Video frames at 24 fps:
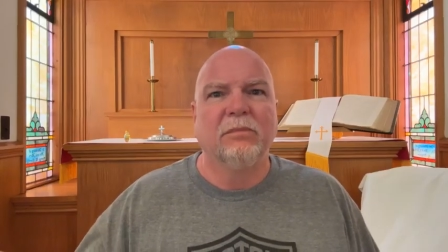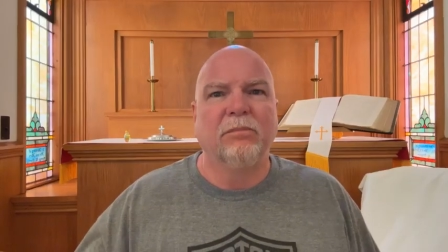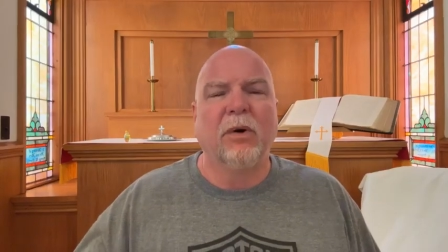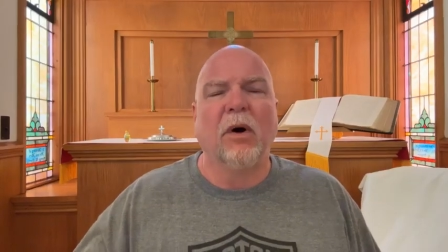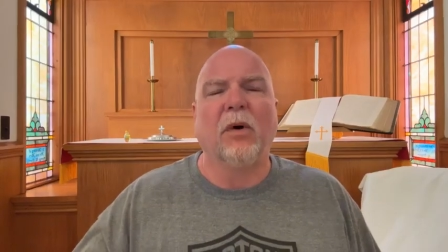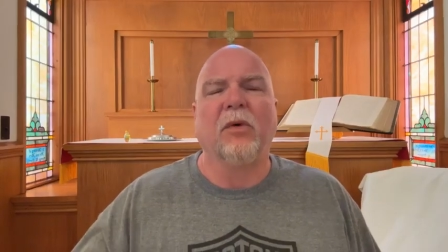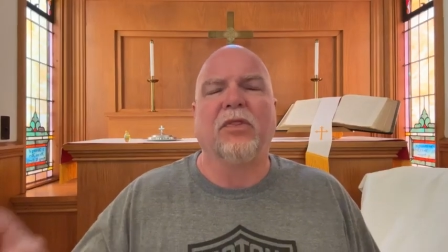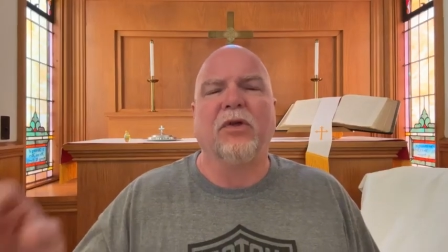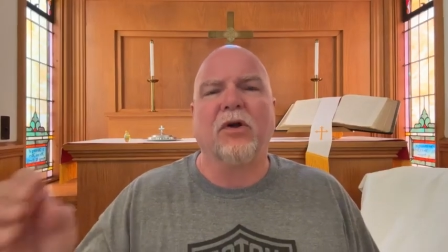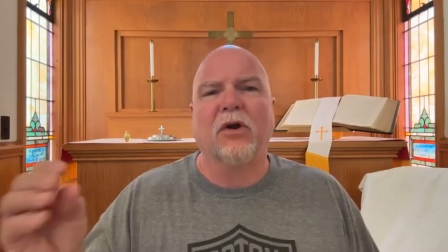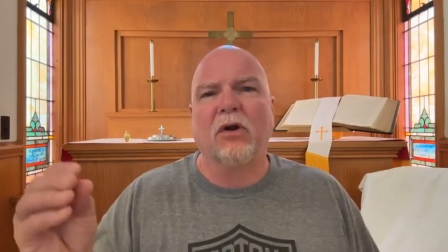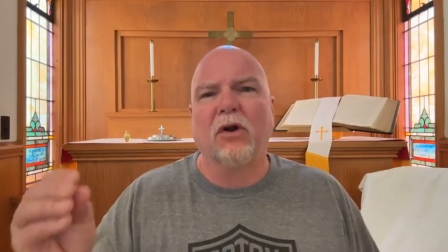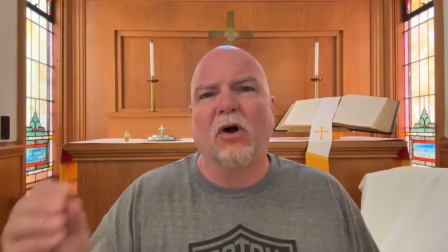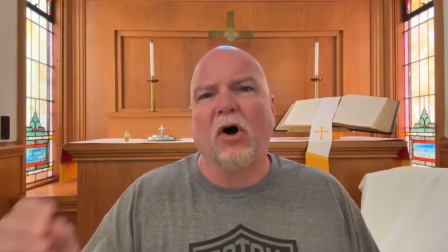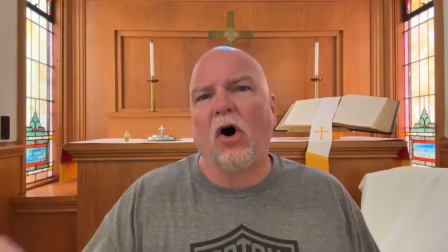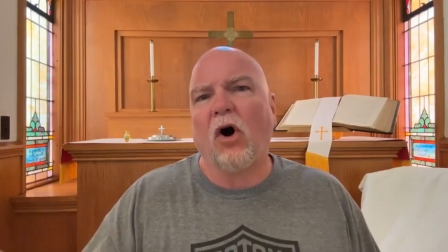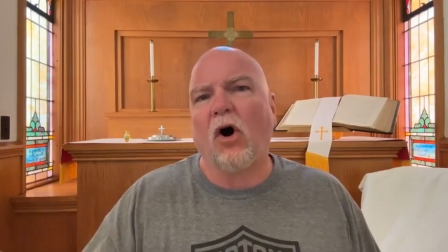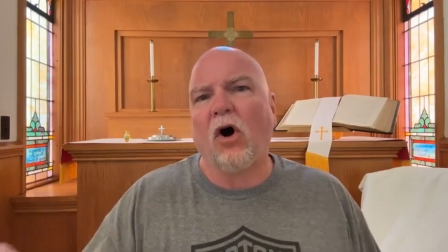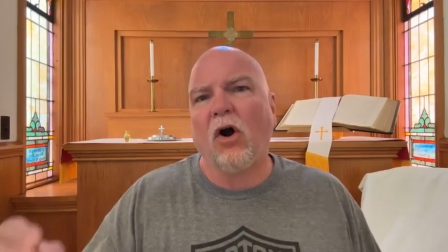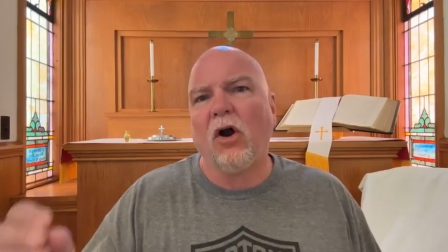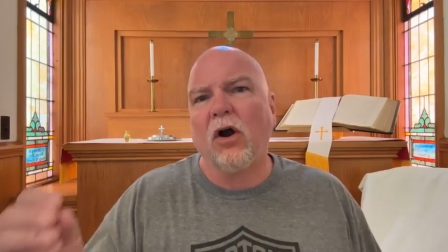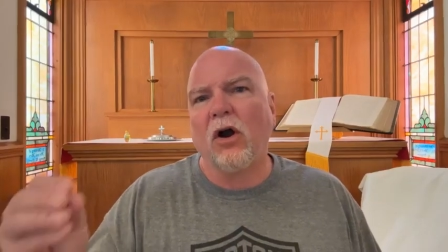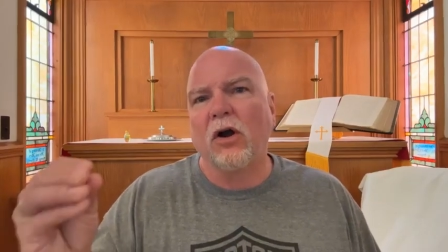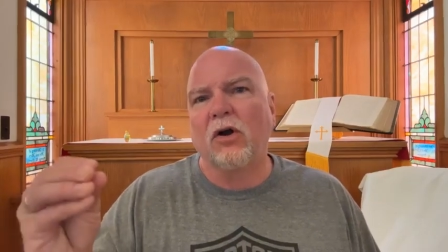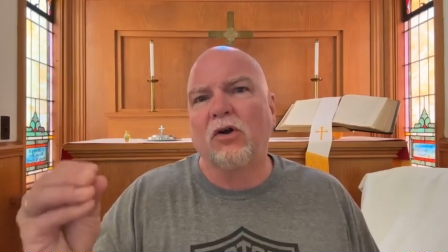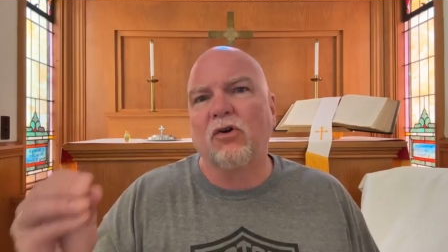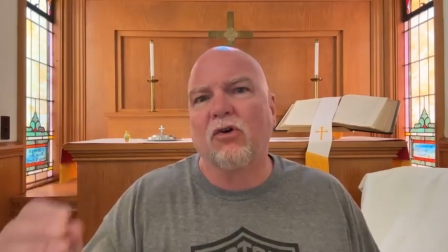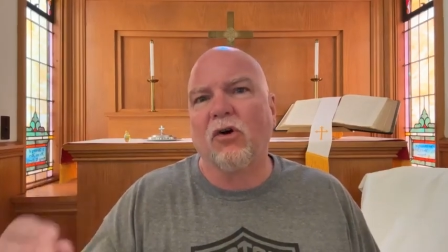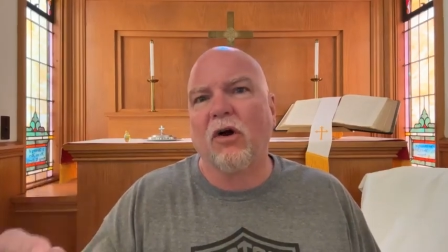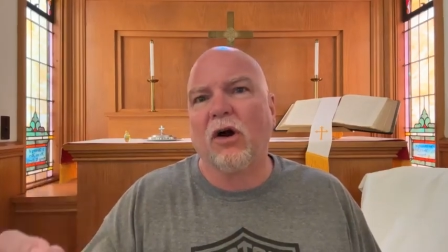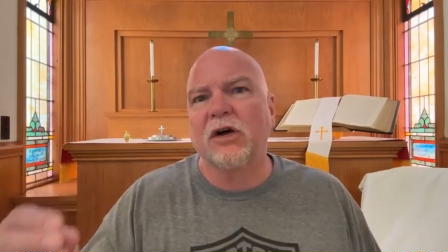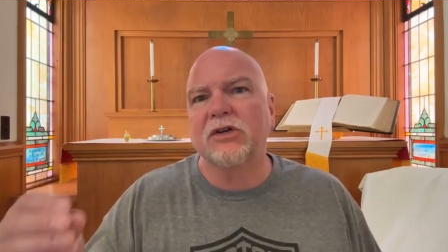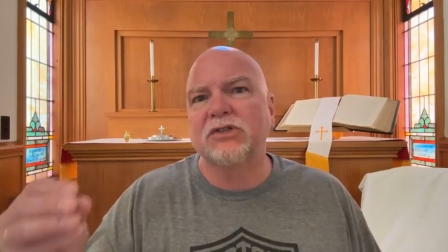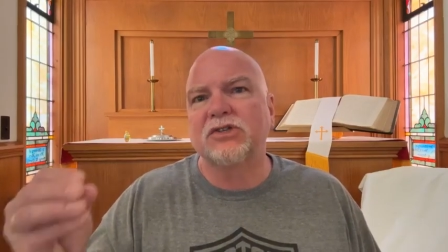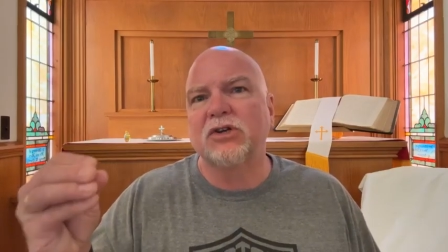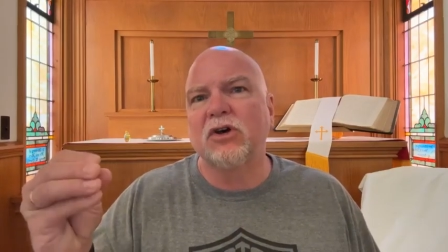But there are
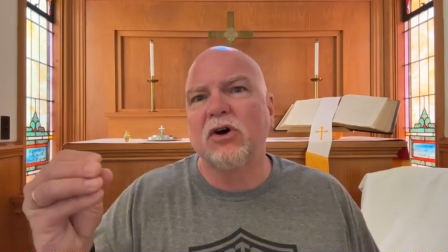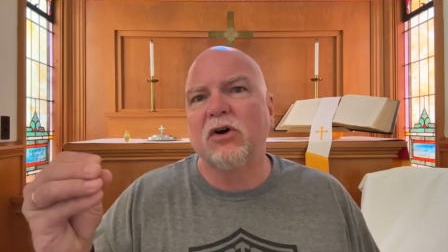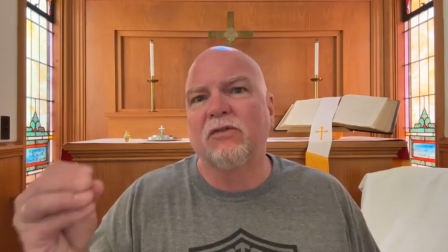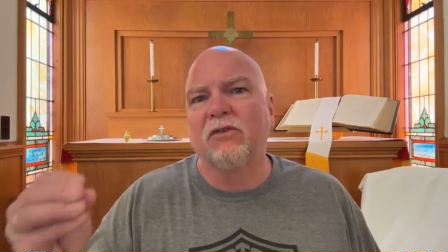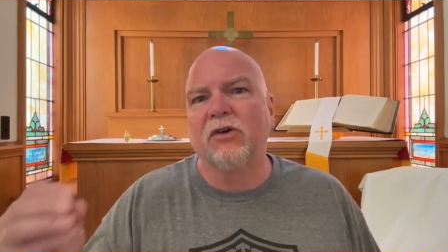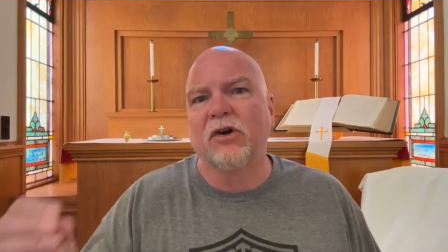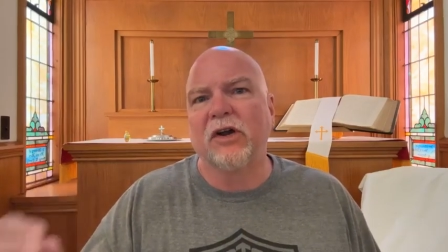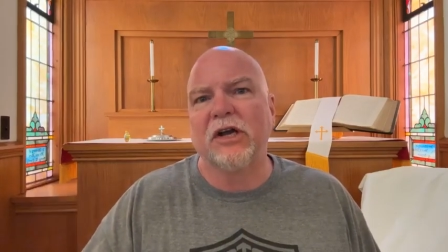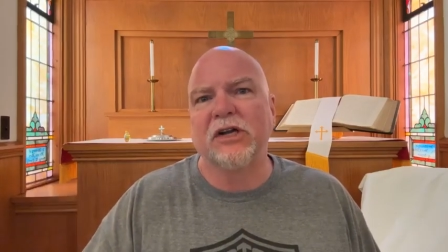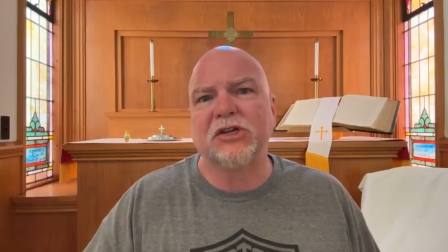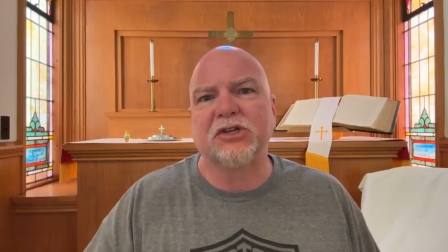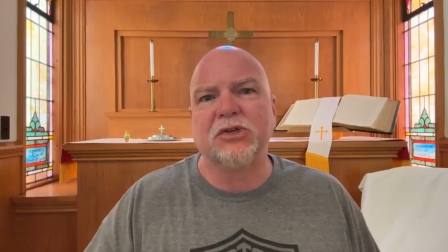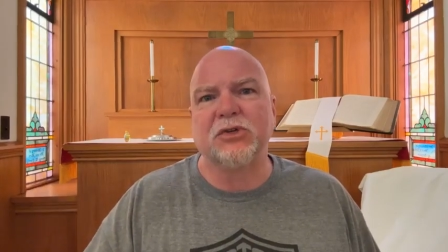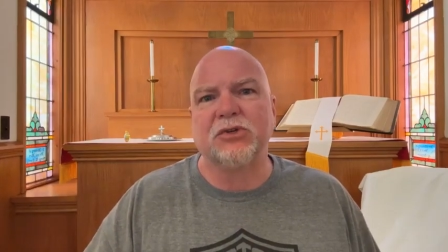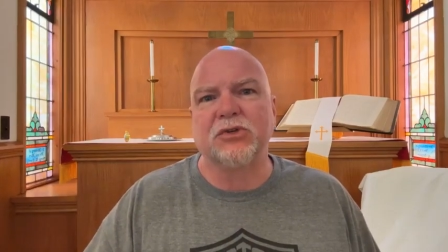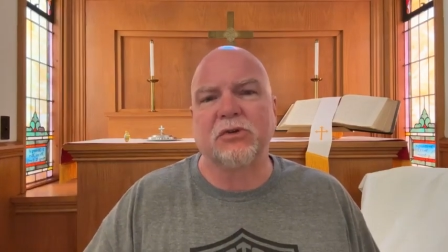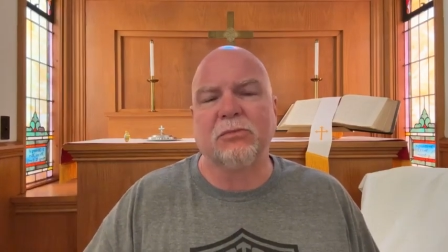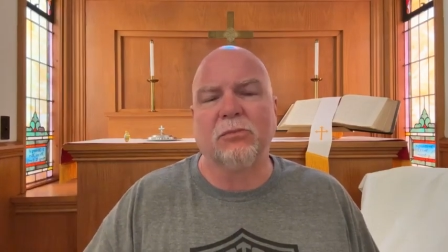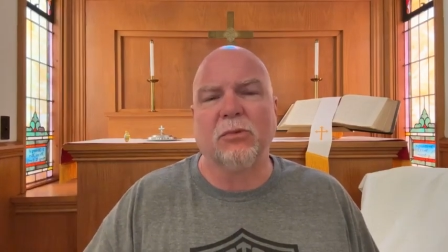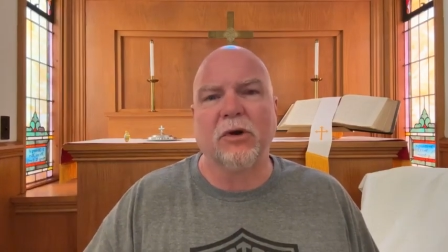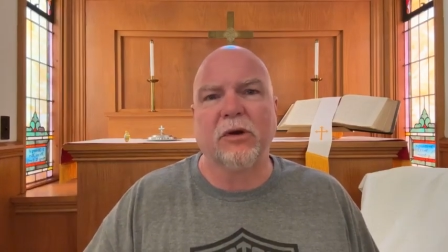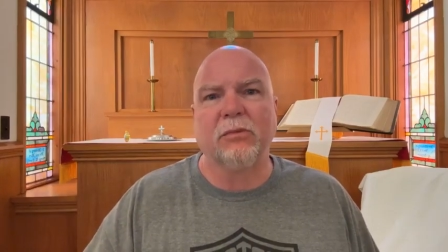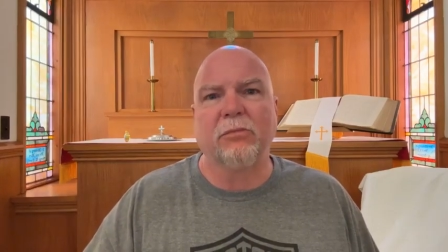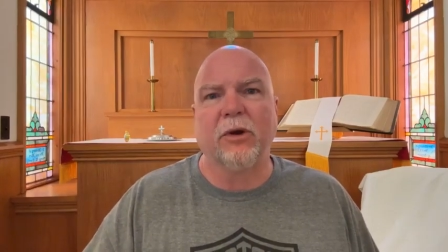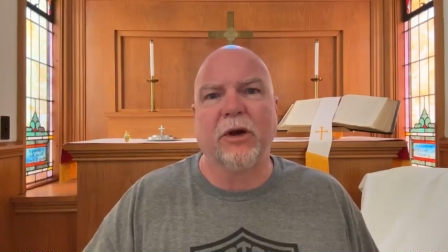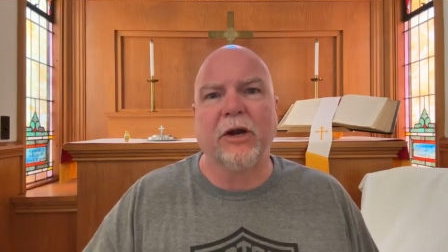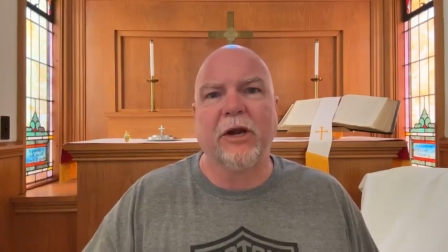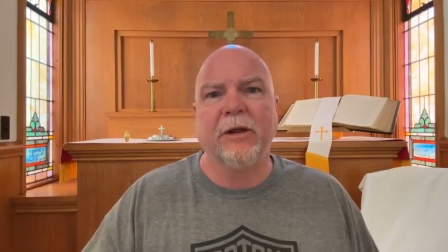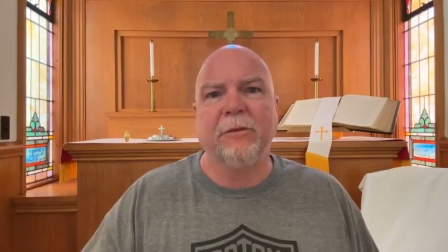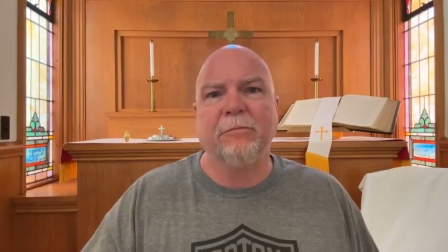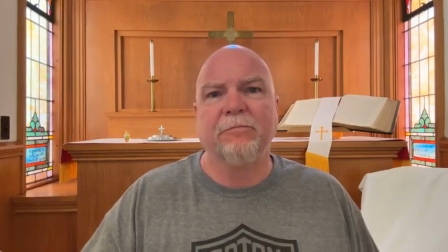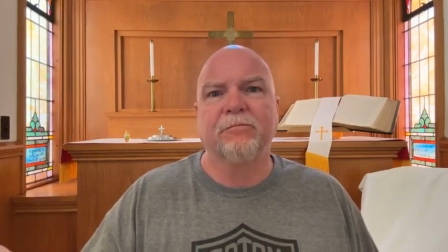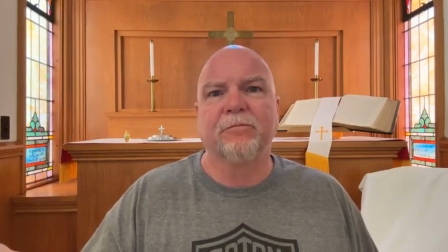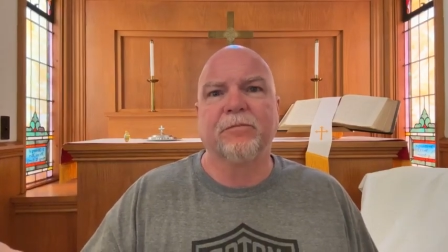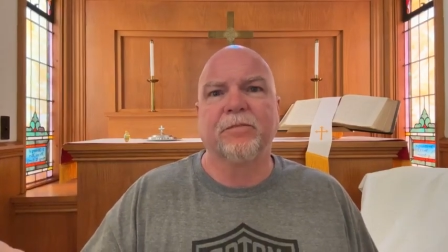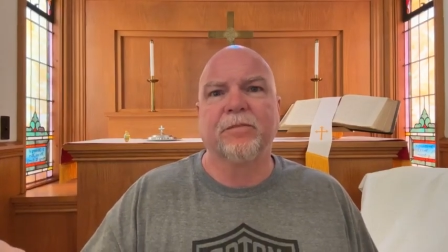crossover issues. Good morning,
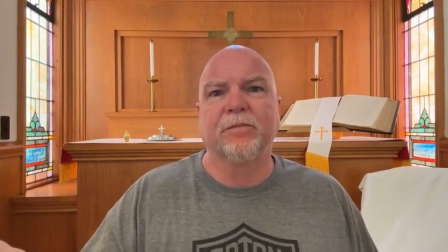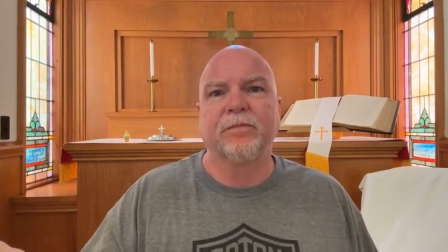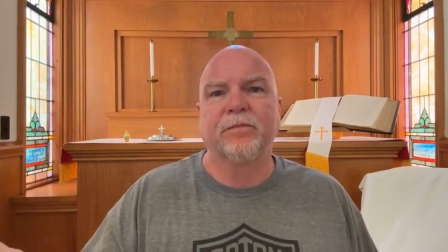Brittany.